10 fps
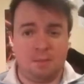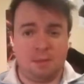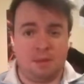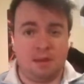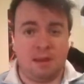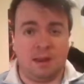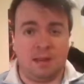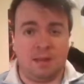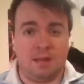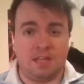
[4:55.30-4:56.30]

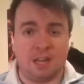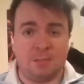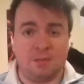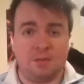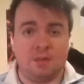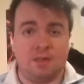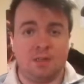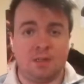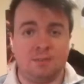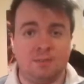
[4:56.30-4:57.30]
length each episode
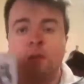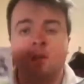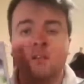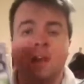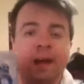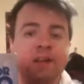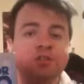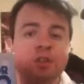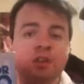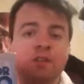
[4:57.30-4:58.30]
is. So the
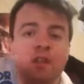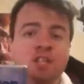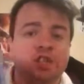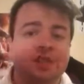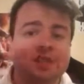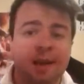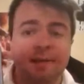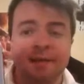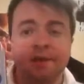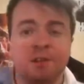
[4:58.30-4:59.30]
Android Invasion, the
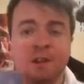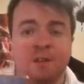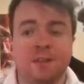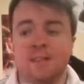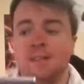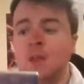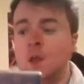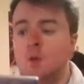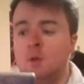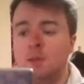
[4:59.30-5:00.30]
second story on this
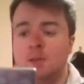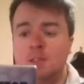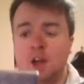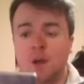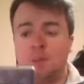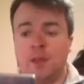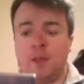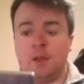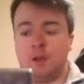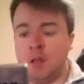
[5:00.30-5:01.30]
with Tom
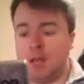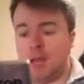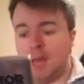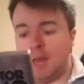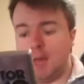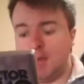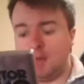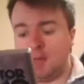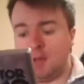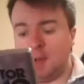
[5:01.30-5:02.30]
Baker.
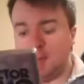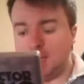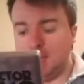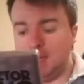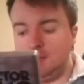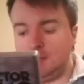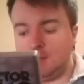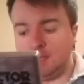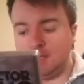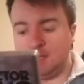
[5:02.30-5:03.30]
I believe
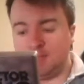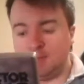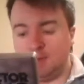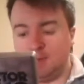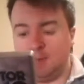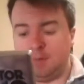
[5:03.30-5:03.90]
this is from